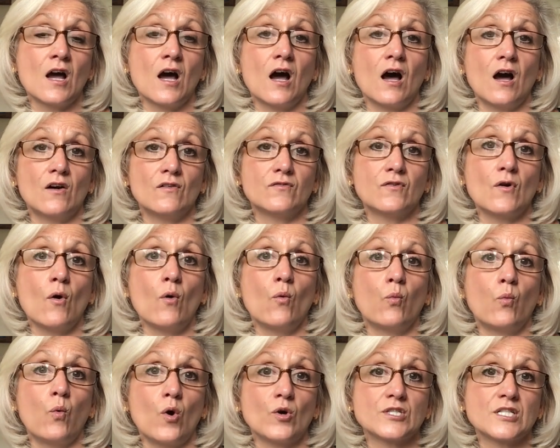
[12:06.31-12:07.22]
of
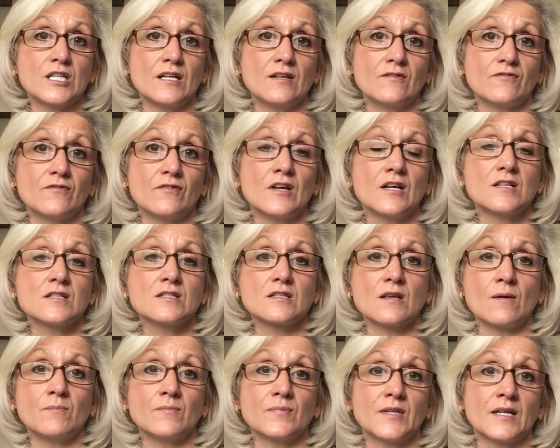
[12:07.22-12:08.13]
what if
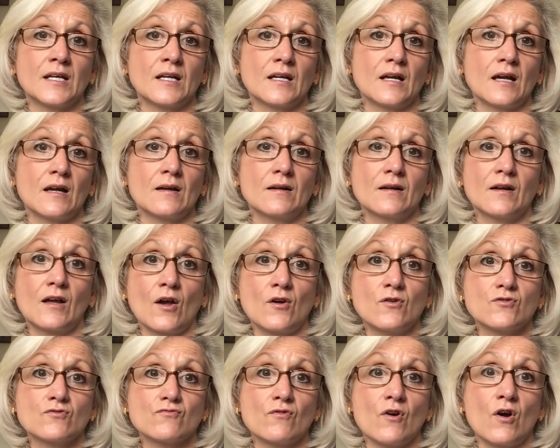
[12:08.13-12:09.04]
something
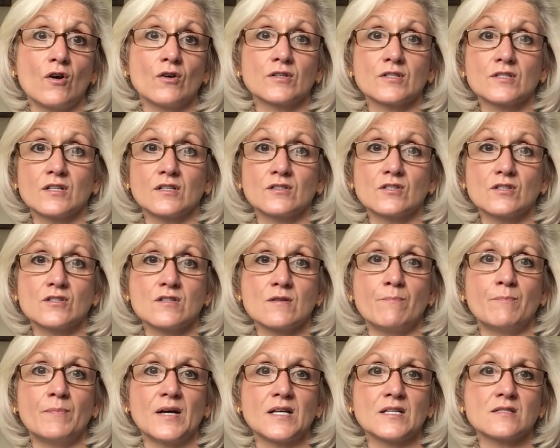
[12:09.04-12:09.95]
goes wrong, such as the
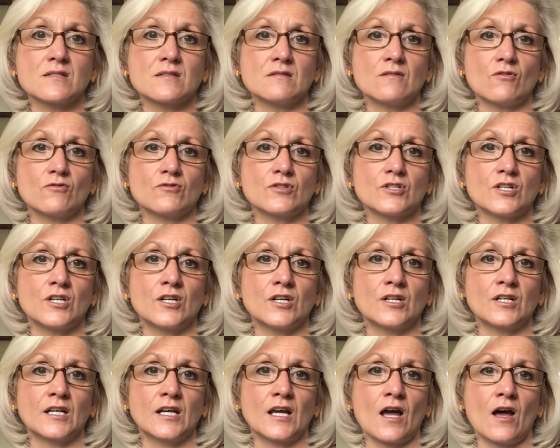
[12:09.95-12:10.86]
bus not
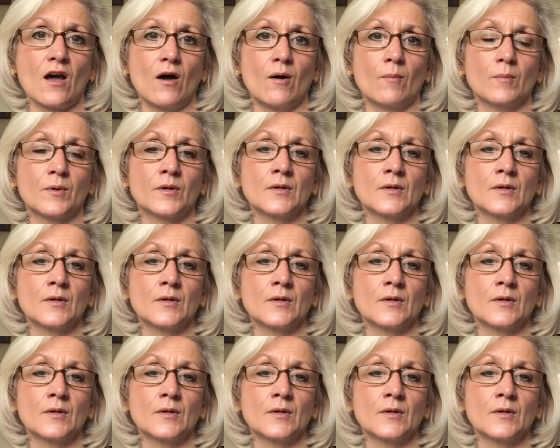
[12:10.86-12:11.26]
turning up.